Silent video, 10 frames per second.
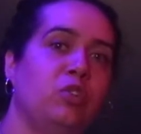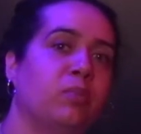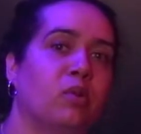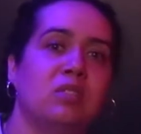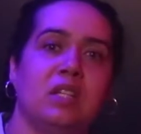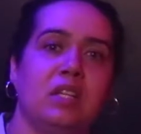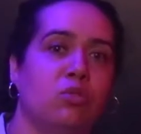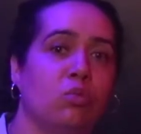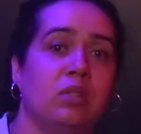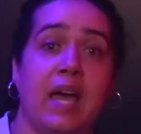to proceed
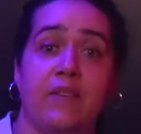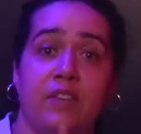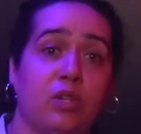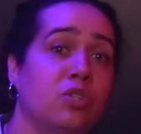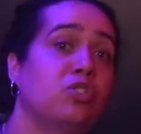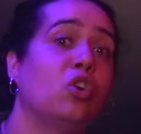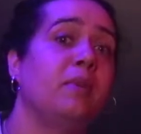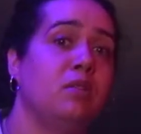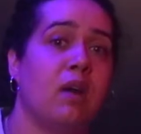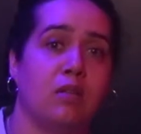through life. And there are so
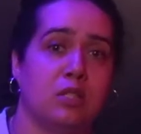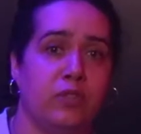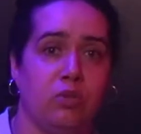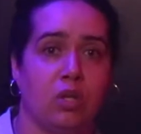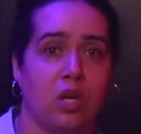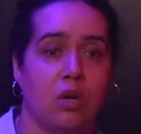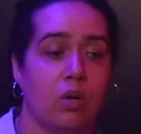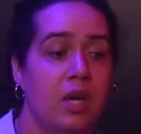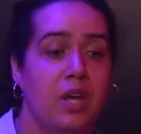many routes for you to go.